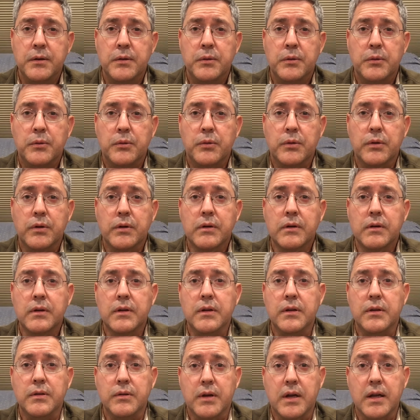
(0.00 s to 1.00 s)
or
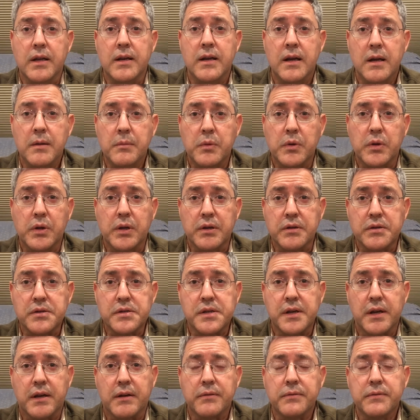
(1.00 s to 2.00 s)
you can humble
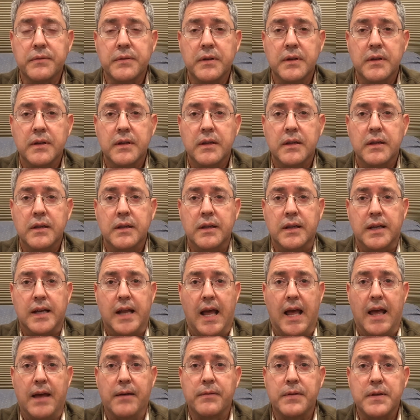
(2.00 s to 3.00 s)
yourself
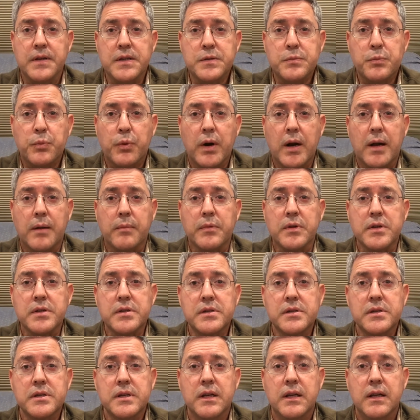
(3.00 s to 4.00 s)
have his
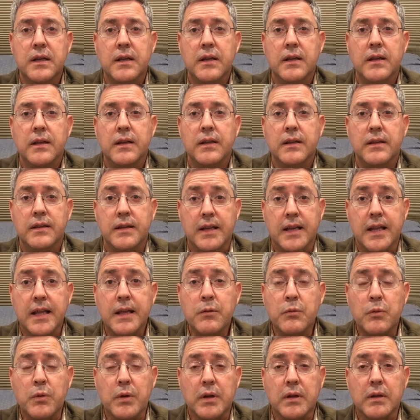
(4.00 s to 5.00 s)
promise that
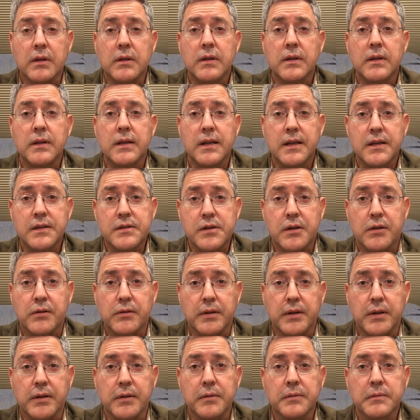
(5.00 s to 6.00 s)
he will
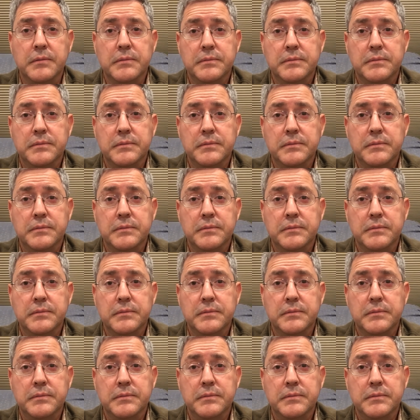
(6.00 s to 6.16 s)
exalt you.